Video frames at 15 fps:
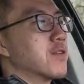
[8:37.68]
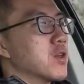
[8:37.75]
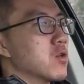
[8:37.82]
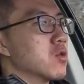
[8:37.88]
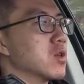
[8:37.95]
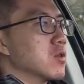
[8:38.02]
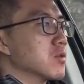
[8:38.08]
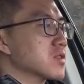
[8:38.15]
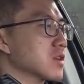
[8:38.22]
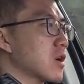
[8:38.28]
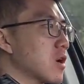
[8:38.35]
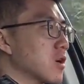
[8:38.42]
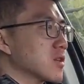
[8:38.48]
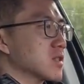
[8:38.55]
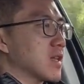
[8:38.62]
few used
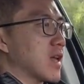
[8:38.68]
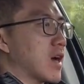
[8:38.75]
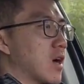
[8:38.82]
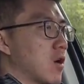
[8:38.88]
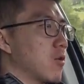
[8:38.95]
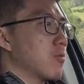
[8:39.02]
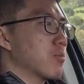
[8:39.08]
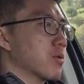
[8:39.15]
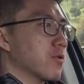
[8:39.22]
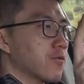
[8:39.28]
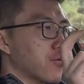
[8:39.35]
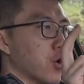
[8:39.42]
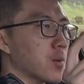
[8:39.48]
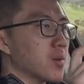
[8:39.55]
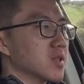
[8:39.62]
cars now,
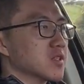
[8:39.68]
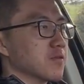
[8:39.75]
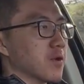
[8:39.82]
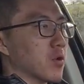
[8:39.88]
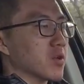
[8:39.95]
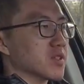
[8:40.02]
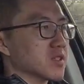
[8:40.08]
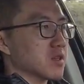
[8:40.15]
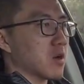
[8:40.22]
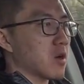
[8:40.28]
performance-focused